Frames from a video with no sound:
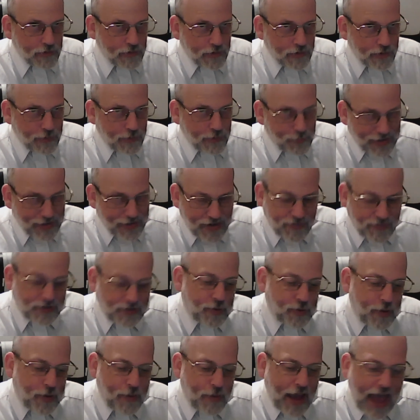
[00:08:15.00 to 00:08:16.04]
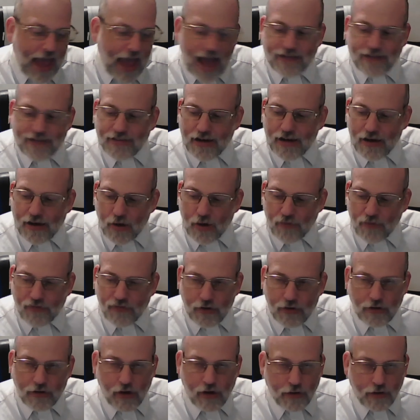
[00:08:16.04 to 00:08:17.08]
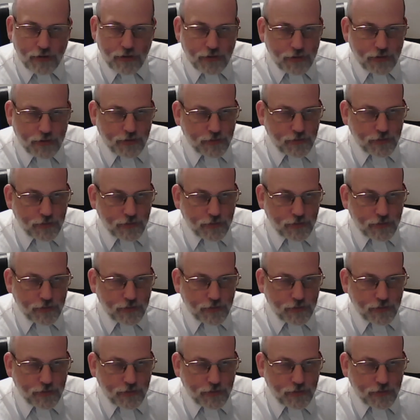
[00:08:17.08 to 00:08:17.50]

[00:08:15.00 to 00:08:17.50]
But even doing it by accident, no free lunch.